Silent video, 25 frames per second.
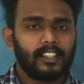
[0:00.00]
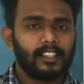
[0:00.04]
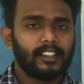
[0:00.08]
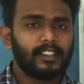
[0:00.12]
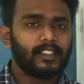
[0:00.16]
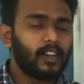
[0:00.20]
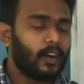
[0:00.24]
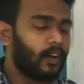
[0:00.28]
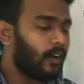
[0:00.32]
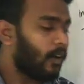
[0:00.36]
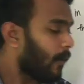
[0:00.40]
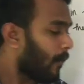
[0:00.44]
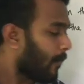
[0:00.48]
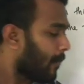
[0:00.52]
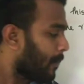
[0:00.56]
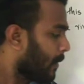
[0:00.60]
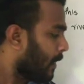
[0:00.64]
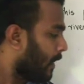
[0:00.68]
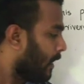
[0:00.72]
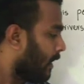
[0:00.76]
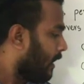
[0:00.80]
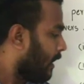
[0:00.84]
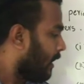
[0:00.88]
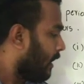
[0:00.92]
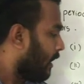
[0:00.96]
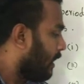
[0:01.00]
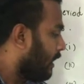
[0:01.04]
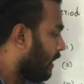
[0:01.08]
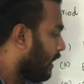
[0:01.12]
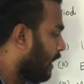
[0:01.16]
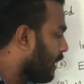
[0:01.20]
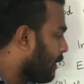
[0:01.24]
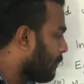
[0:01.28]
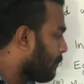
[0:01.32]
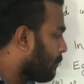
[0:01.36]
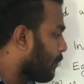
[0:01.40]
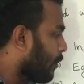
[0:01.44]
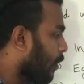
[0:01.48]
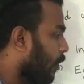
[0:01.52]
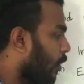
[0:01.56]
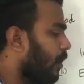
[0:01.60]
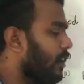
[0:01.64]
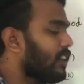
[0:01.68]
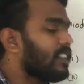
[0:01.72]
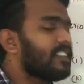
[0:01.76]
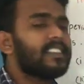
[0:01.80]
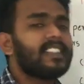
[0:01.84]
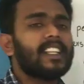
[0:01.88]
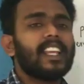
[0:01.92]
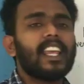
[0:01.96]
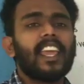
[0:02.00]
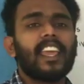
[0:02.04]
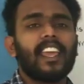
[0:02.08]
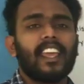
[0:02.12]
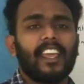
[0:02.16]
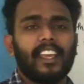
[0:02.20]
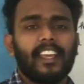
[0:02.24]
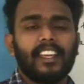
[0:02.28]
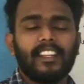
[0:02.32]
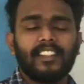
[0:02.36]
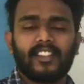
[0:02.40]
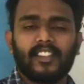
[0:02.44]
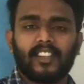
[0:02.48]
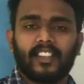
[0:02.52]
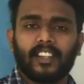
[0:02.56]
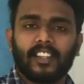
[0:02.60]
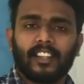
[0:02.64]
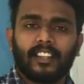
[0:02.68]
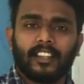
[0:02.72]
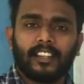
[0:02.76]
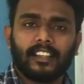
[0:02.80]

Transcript: So, in Bronze Age,